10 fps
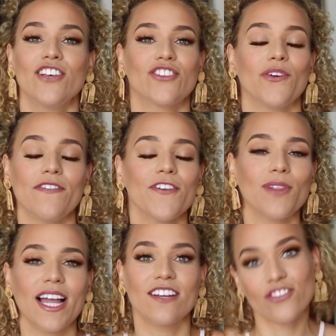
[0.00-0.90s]
So if
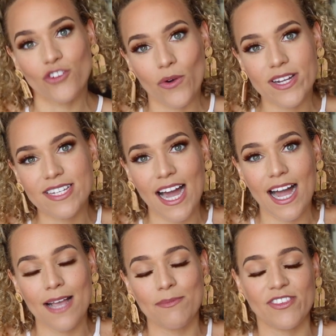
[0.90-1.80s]
you like story
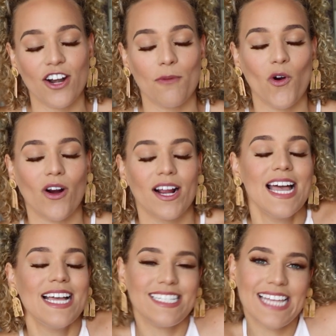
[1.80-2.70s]
times that are more
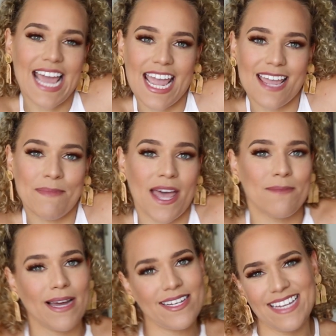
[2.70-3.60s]
tame
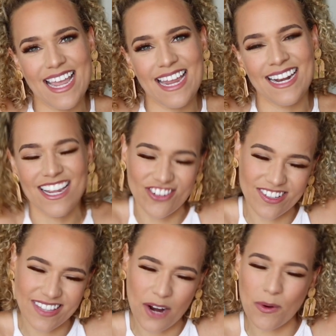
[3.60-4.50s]
and mundane and
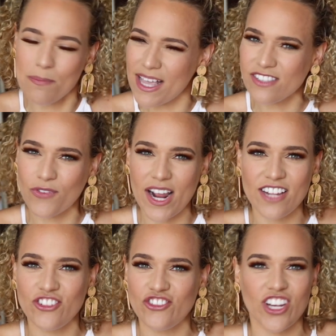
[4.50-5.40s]
just like we're best
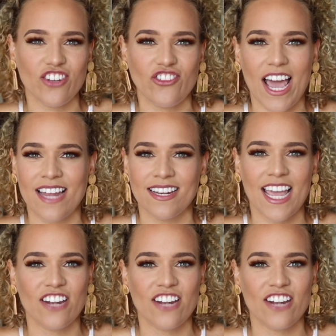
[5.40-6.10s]
friends chit-chatting,